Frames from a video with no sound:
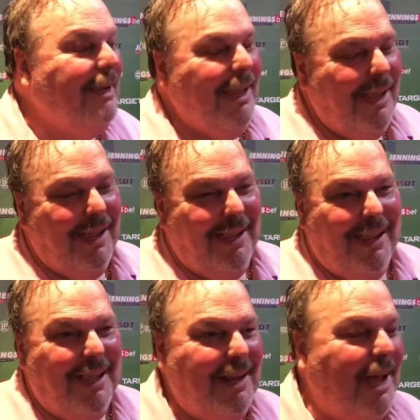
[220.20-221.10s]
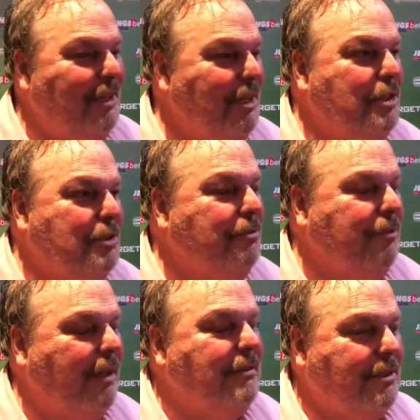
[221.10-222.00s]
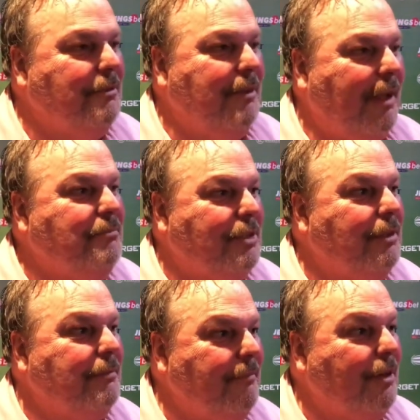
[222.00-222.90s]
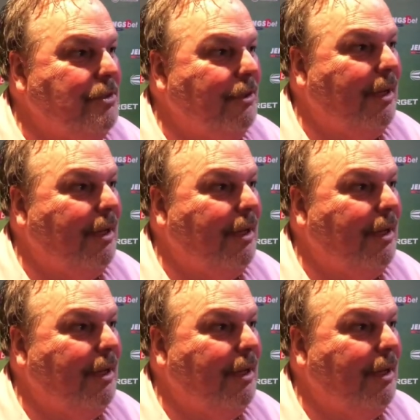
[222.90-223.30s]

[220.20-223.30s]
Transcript: Yeah, it's good fun. It's good fun. It's good. I enjoyed